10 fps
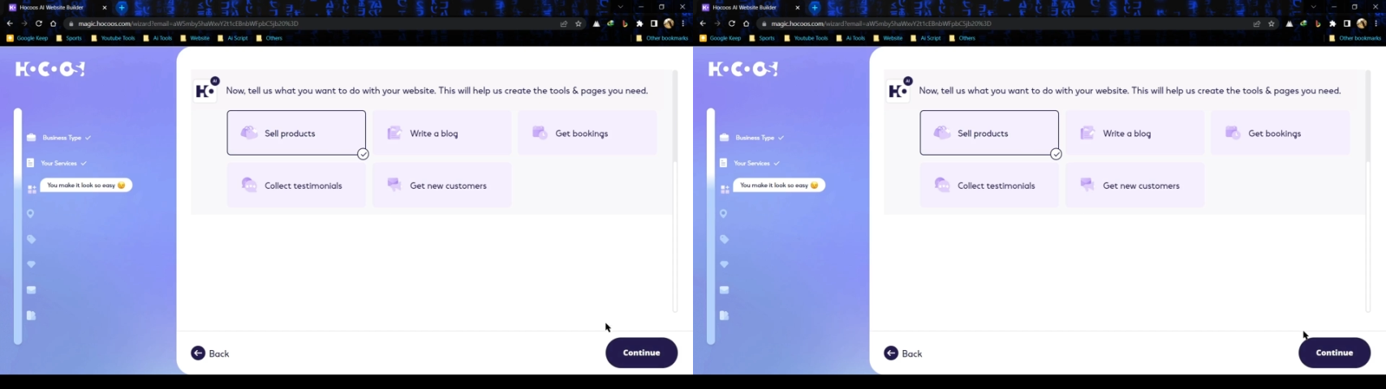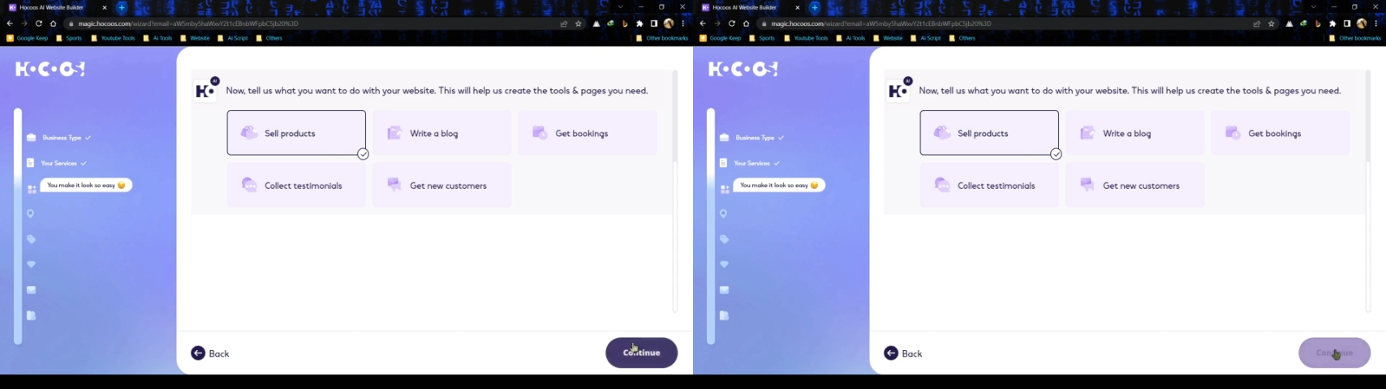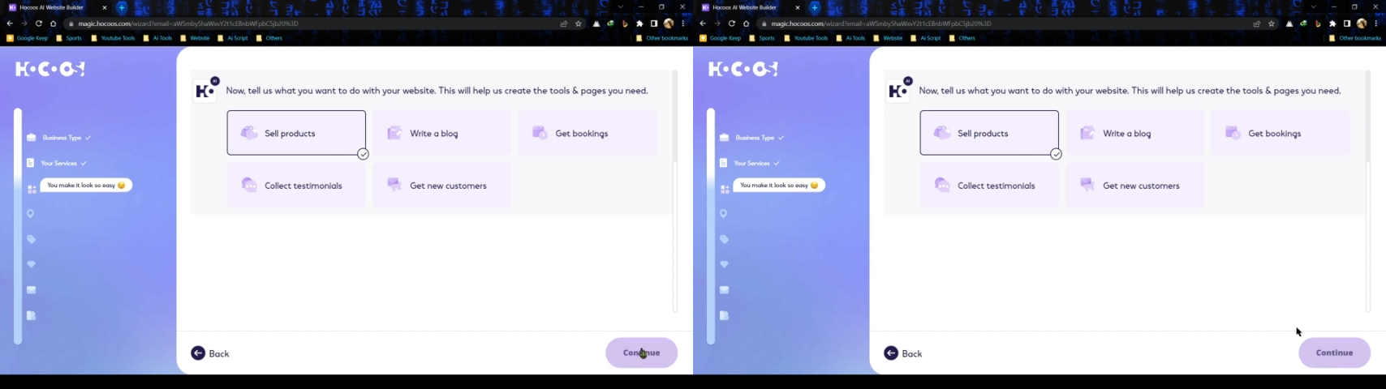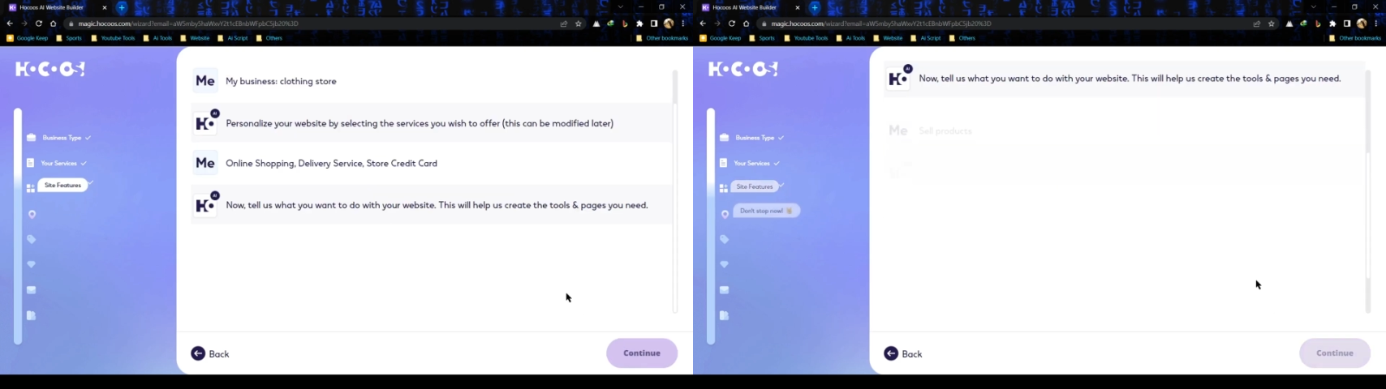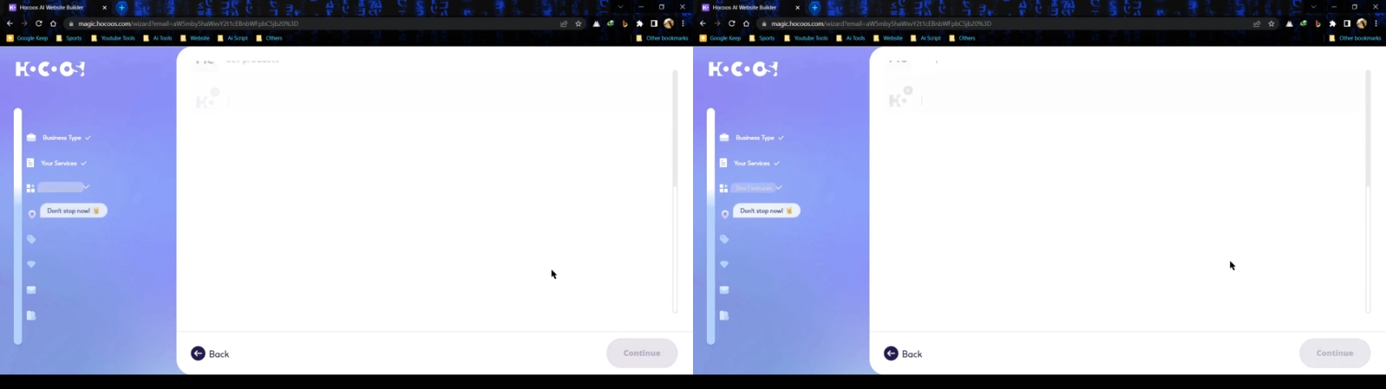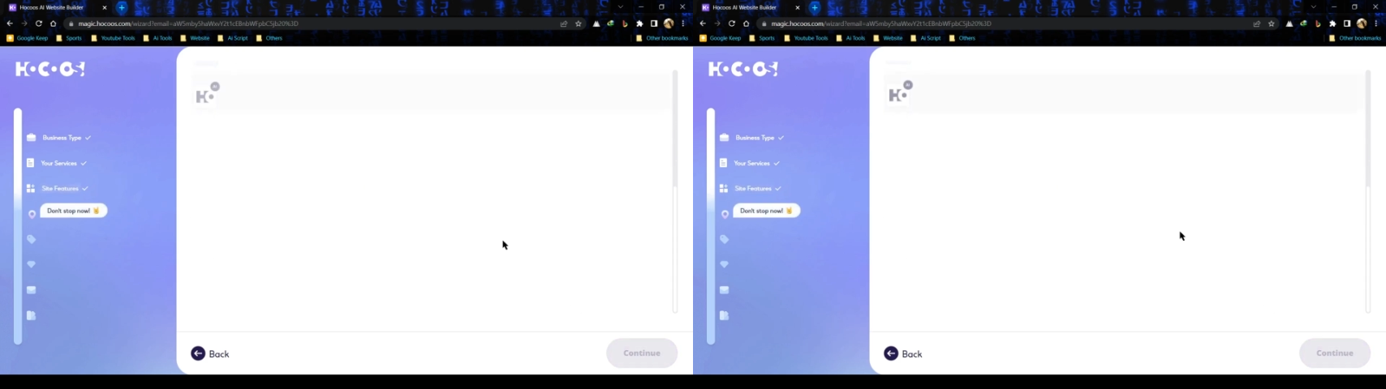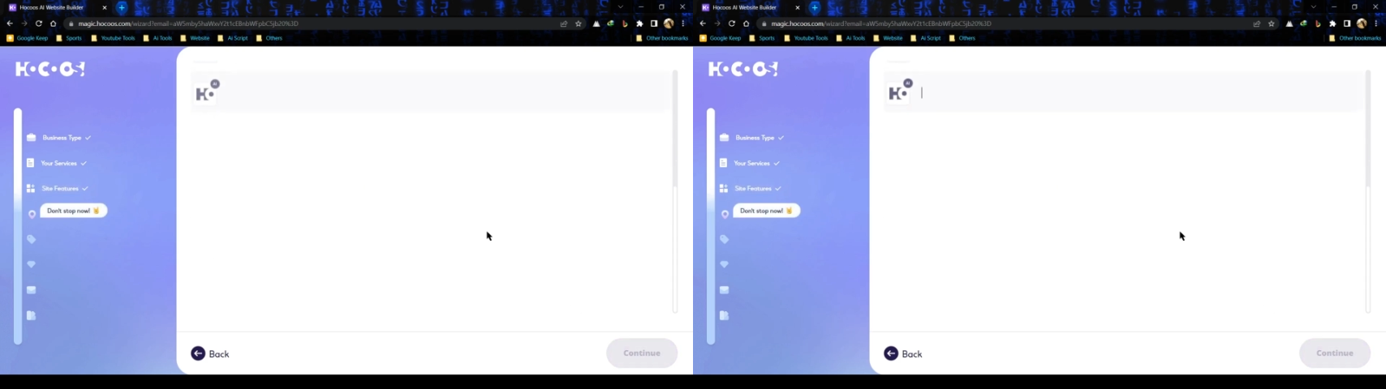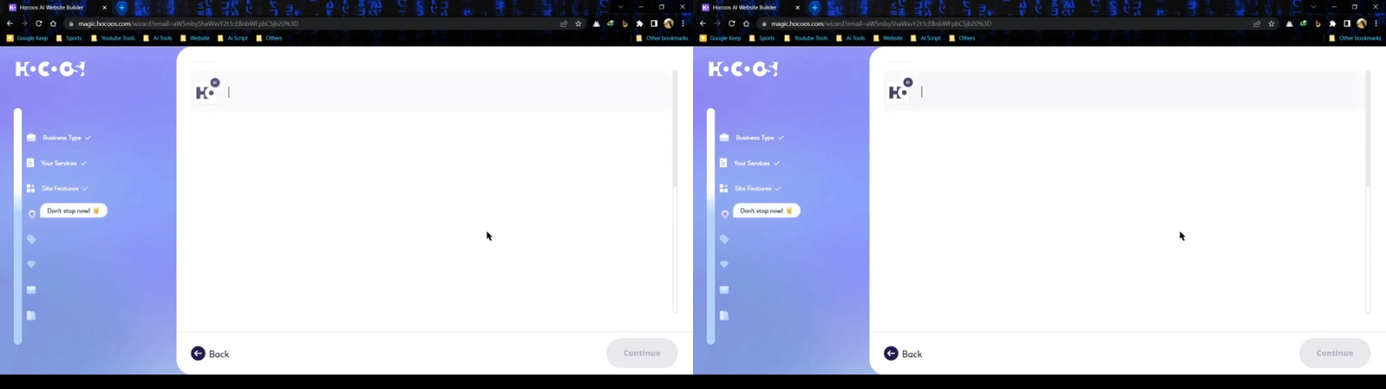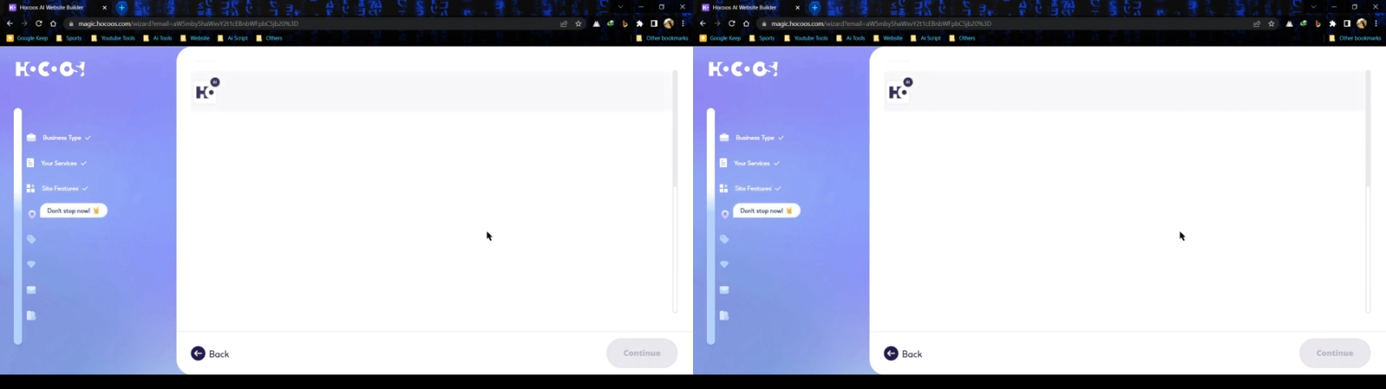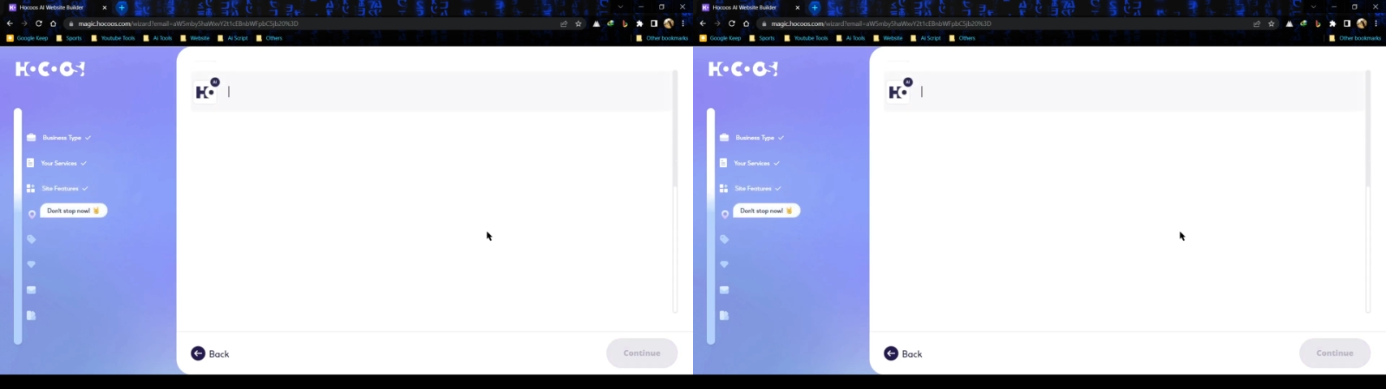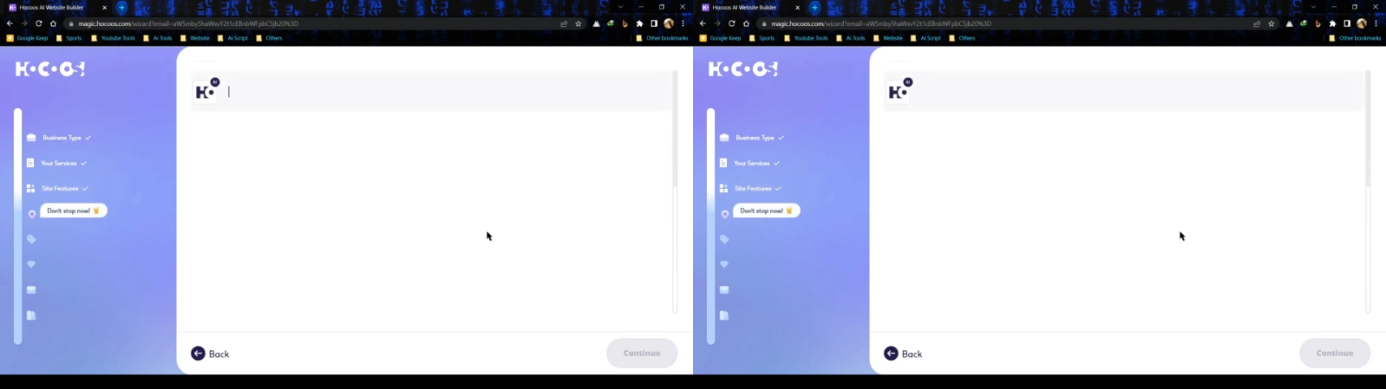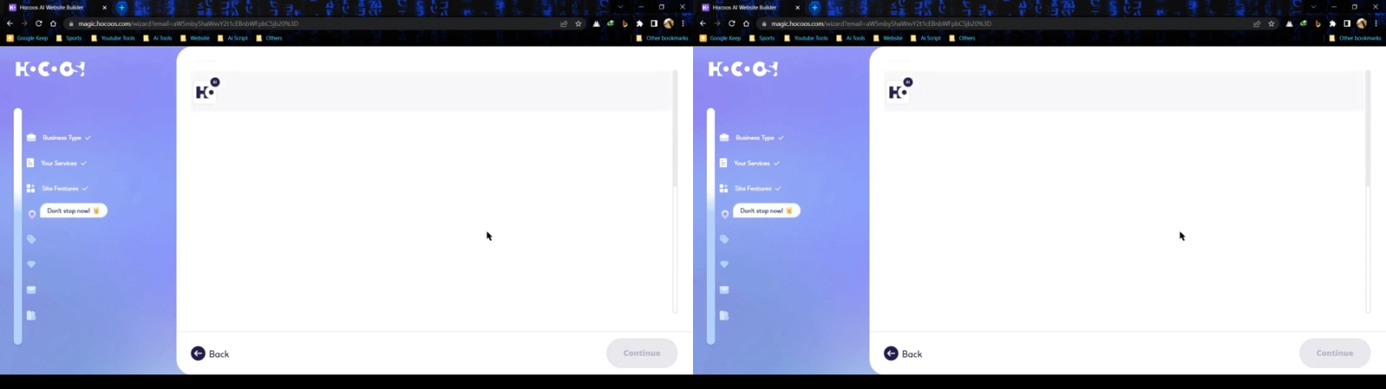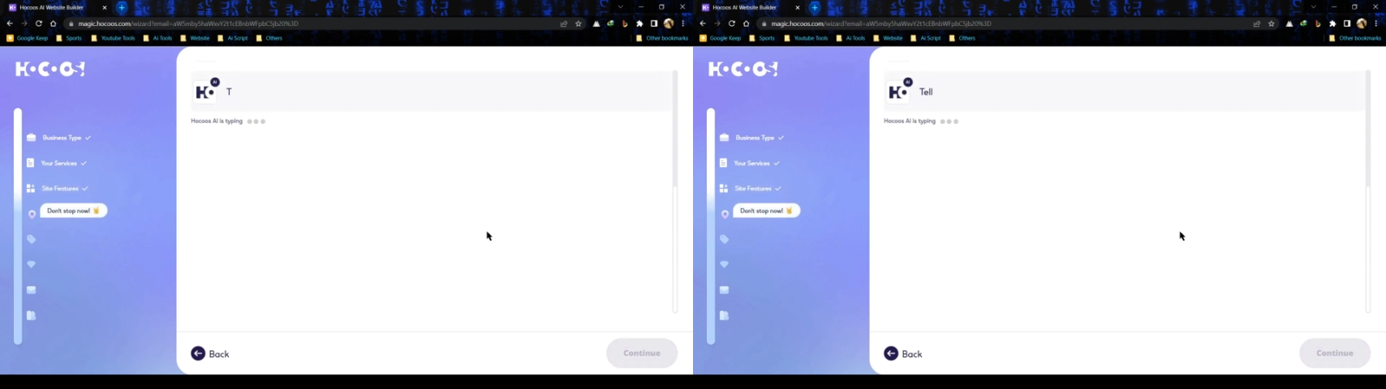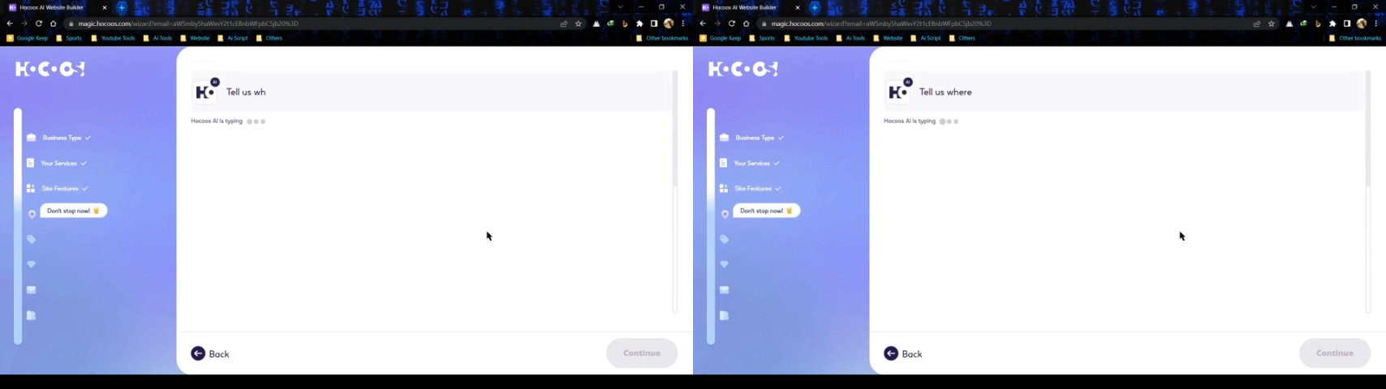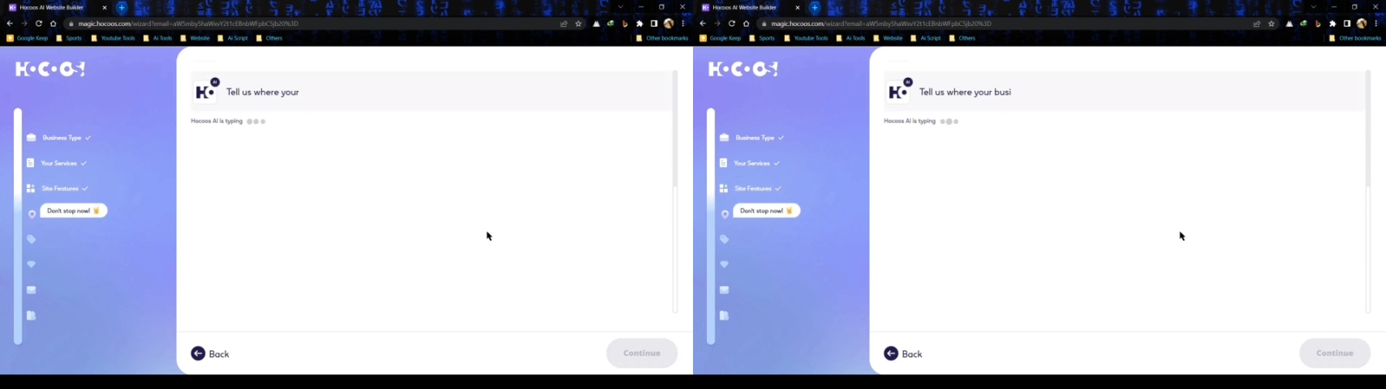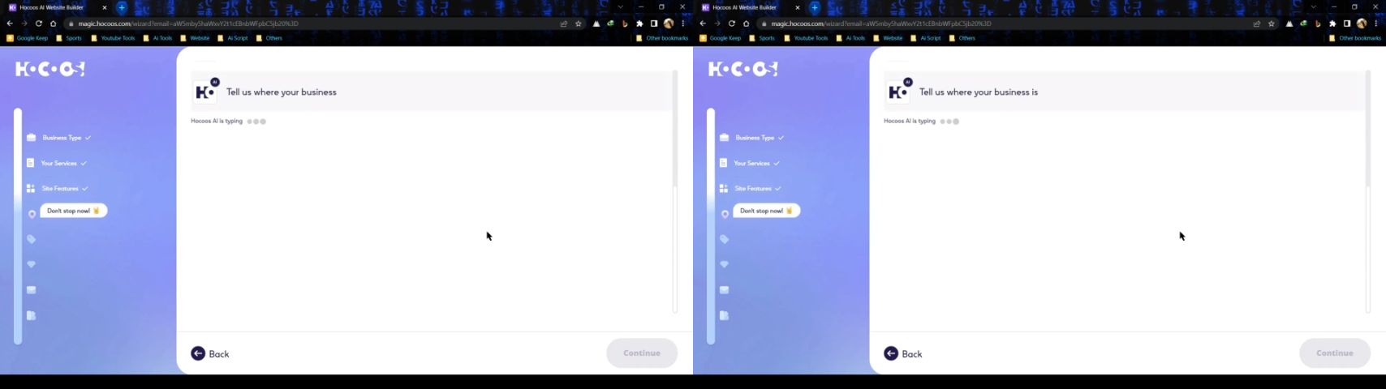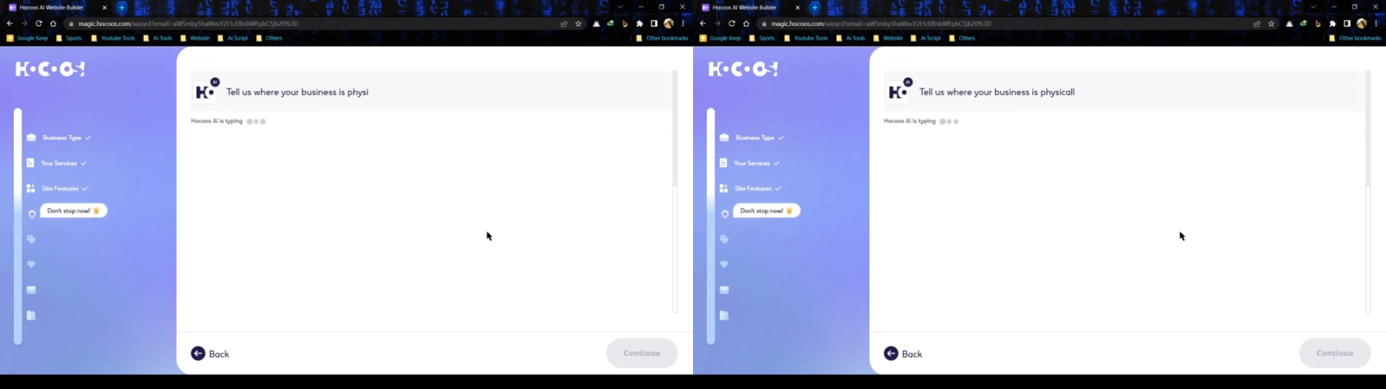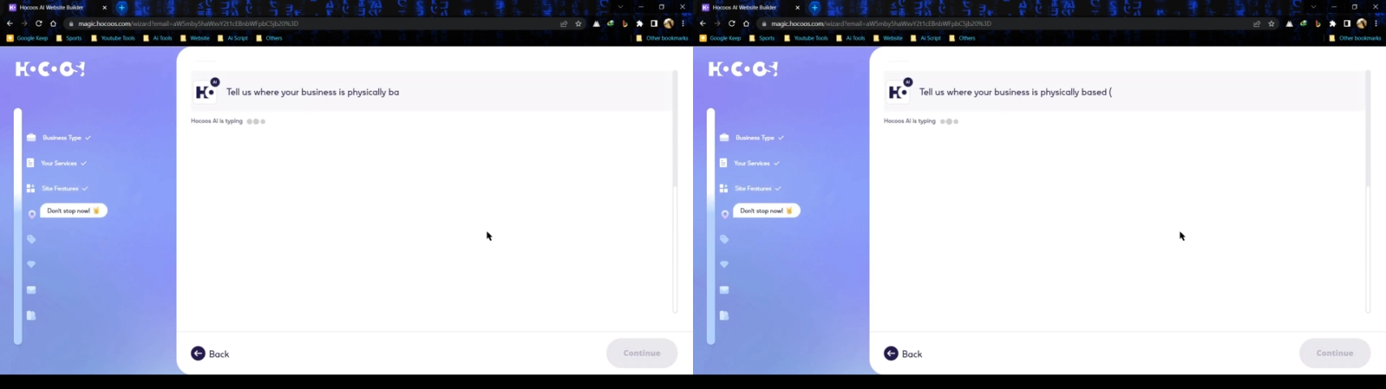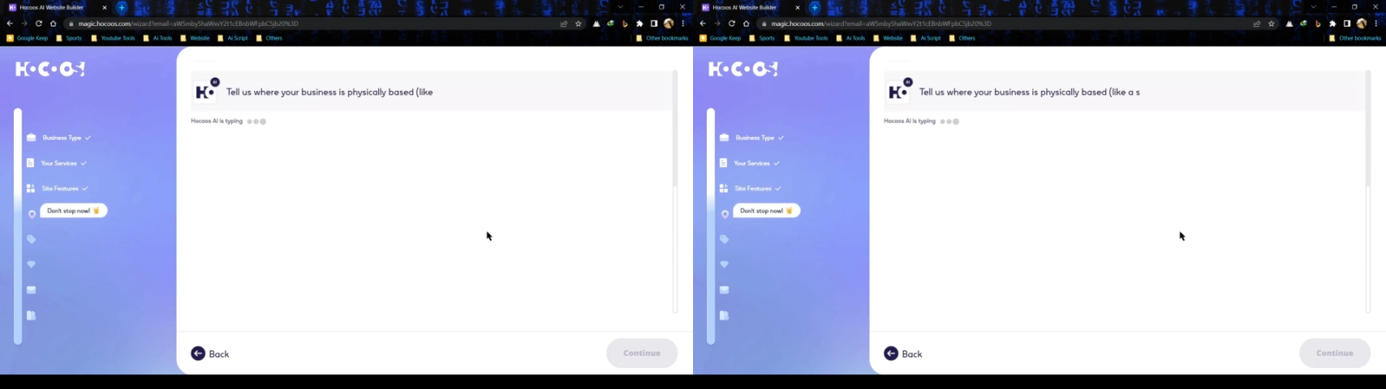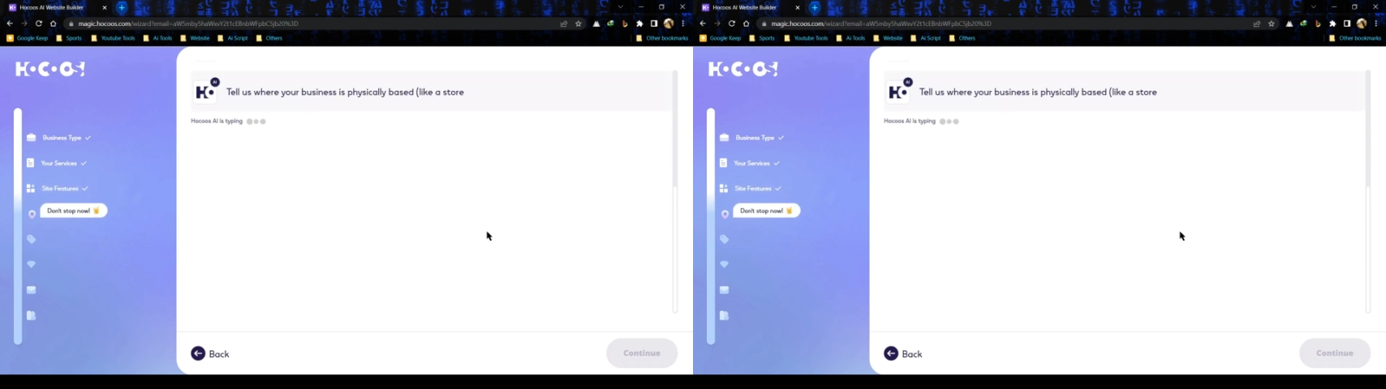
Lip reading: No face is visible, so there are no lips to read.